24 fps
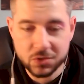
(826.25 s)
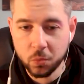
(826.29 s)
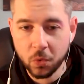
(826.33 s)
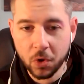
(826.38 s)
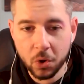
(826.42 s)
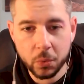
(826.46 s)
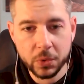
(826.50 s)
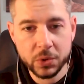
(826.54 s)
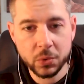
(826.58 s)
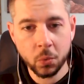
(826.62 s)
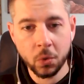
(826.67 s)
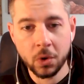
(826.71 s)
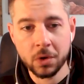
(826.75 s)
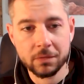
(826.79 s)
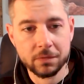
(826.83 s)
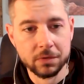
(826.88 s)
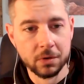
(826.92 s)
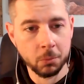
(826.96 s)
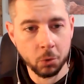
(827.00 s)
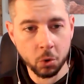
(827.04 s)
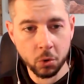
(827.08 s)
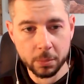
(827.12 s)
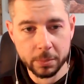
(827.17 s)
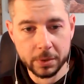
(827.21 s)
is what we want
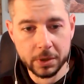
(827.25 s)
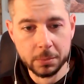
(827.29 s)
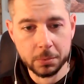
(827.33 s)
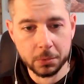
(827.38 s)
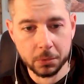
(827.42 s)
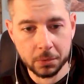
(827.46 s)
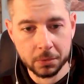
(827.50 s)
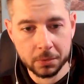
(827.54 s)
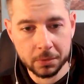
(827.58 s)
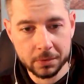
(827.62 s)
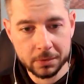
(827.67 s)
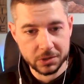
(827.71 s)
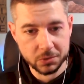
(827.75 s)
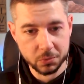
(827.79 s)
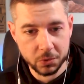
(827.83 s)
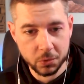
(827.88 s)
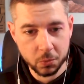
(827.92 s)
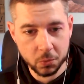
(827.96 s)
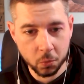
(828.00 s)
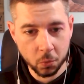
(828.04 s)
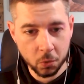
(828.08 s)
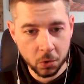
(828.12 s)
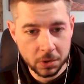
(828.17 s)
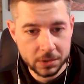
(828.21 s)
for more people, is
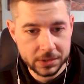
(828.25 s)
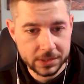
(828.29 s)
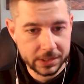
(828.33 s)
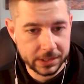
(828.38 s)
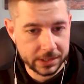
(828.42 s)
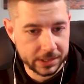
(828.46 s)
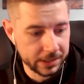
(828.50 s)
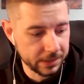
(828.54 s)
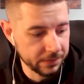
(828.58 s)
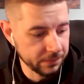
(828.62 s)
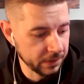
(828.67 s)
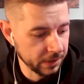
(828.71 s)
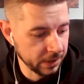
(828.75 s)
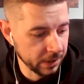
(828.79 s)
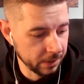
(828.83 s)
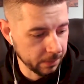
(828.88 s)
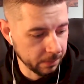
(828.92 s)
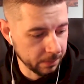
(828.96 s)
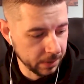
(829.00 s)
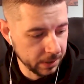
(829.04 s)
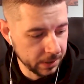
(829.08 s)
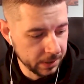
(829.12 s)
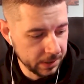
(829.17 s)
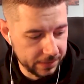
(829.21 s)
we want to give
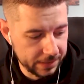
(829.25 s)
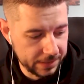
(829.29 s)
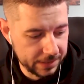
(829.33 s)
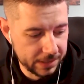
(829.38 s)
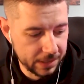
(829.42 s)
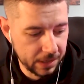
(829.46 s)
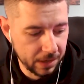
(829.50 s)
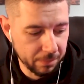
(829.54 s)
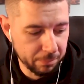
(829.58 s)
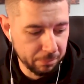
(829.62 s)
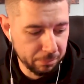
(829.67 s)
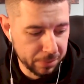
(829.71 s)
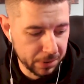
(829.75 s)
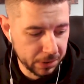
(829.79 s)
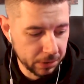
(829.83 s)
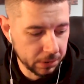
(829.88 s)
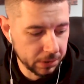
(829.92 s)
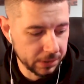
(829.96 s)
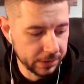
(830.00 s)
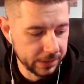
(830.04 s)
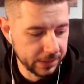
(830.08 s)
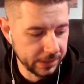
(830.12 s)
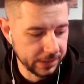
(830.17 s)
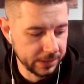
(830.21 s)
them the
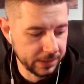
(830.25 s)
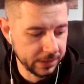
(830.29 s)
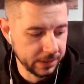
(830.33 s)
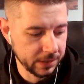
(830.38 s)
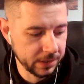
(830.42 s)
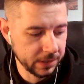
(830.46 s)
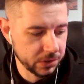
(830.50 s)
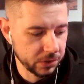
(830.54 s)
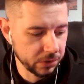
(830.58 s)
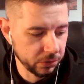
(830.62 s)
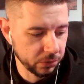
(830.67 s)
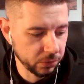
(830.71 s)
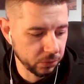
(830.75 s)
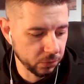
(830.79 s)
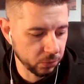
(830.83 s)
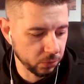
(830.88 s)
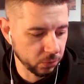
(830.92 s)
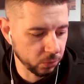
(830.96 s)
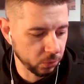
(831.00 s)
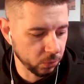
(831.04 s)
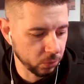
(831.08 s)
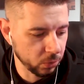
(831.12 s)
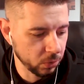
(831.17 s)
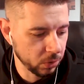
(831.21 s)
ability
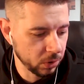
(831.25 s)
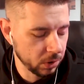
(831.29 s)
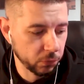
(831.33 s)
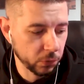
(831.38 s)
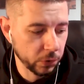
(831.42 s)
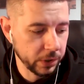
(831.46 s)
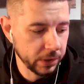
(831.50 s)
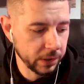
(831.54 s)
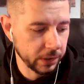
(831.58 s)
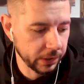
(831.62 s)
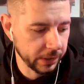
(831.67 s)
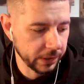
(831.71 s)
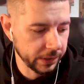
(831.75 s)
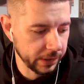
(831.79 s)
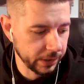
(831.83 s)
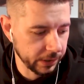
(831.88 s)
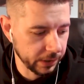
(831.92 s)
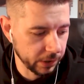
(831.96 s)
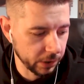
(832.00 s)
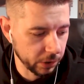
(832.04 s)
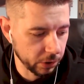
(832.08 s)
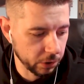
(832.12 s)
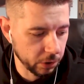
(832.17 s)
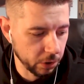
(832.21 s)
to
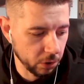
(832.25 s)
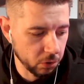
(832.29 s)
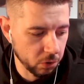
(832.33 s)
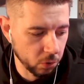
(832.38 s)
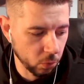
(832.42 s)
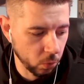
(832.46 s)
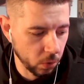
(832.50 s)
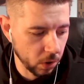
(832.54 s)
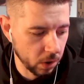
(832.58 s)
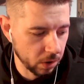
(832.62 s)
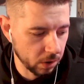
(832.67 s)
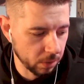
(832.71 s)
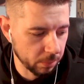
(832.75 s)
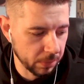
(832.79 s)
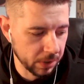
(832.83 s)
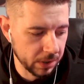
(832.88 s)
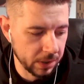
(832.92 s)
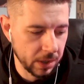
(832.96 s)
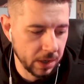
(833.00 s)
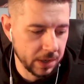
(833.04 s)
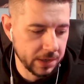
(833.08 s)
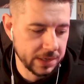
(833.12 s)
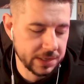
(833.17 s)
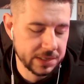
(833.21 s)
freely go to work,
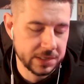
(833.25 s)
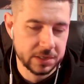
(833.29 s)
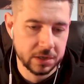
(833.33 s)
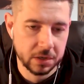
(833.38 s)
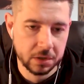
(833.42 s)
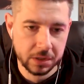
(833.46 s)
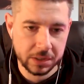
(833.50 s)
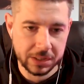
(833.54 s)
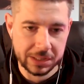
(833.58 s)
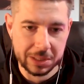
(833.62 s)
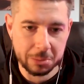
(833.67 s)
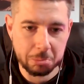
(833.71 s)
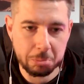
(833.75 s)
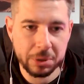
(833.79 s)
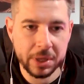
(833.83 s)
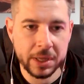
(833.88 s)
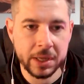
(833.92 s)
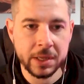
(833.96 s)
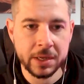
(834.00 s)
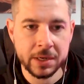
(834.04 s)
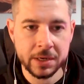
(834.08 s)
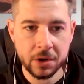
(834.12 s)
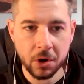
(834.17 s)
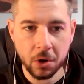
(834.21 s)
but not necessarily
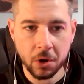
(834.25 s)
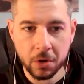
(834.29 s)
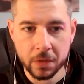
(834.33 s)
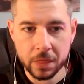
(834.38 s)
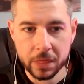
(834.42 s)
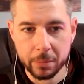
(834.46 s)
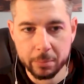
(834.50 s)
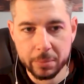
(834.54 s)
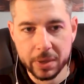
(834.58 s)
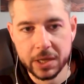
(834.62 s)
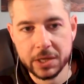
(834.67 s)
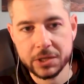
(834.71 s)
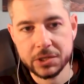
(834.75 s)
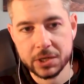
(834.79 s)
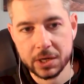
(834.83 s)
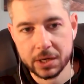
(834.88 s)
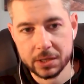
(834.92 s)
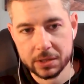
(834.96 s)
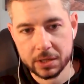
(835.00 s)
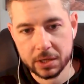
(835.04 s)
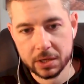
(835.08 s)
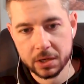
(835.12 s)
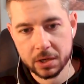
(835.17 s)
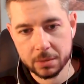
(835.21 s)
depend on the
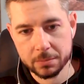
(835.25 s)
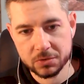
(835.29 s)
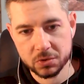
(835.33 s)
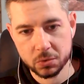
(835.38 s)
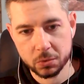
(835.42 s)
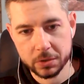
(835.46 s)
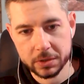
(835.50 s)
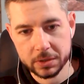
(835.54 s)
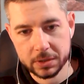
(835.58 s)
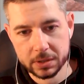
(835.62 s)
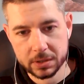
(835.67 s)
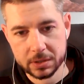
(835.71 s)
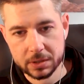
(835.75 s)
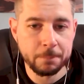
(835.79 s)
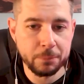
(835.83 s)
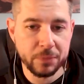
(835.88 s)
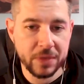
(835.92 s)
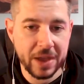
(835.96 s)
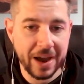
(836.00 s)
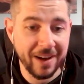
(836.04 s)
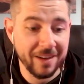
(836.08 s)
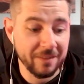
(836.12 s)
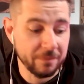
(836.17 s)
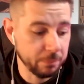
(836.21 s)
paycheck that comes with it.
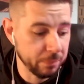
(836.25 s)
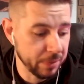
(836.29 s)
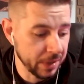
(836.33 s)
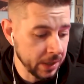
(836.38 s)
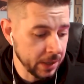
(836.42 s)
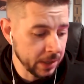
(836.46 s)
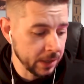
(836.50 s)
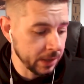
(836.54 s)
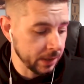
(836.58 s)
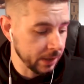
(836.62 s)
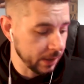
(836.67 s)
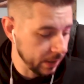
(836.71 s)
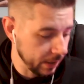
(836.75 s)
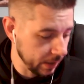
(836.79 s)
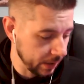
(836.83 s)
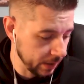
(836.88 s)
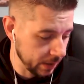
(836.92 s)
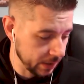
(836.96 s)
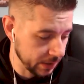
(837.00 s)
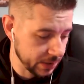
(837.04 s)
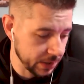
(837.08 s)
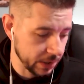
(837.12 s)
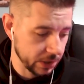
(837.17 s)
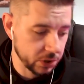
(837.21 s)
I've been
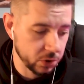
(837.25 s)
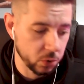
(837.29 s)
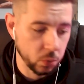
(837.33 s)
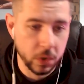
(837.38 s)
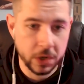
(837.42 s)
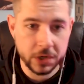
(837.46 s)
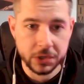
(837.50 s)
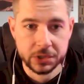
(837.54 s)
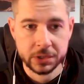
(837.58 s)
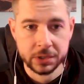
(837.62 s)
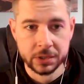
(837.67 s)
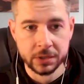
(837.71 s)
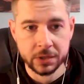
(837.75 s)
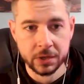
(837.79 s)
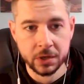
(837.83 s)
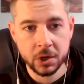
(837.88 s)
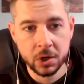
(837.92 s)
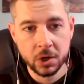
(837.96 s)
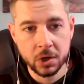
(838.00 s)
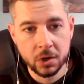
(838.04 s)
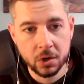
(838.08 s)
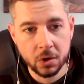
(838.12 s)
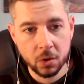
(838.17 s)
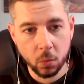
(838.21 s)
in a
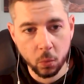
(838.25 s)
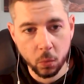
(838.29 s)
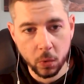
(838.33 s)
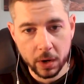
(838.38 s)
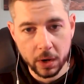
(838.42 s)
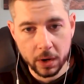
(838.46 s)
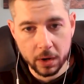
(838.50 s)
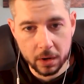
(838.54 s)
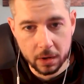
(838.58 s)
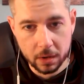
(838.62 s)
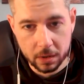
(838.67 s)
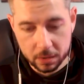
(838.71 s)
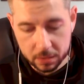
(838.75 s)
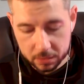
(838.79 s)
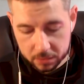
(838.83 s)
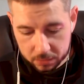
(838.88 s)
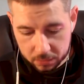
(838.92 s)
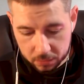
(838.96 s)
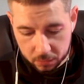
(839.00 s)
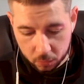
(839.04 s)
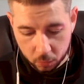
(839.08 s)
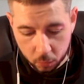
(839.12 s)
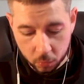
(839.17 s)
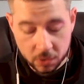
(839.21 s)
situation where
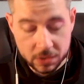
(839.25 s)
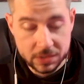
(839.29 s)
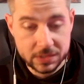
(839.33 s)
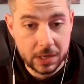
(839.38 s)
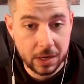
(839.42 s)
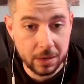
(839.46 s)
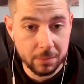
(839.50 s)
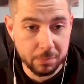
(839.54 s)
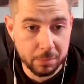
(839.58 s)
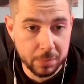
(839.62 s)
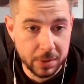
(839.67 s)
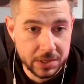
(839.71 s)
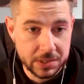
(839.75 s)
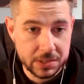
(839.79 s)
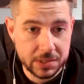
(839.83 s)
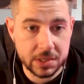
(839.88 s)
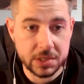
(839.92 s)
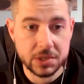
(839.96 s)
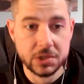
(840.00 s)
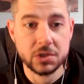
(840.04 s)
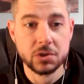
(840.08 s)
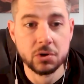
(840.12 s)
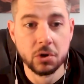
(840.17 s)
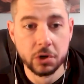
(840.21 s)
once our
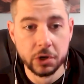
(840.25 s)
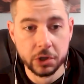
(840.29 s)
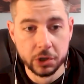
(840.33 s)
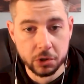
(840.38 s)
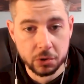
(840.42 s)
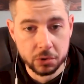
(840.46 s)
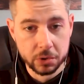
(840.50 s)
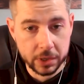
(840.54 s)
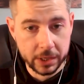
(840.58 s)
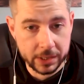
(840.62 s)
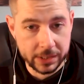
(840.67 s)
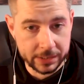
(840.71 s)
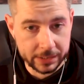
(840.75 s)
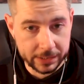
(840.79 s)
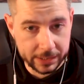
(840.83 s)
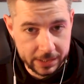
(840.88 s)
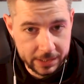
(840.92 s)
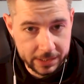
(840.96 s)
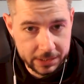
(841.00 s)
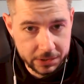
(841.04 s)
business started creating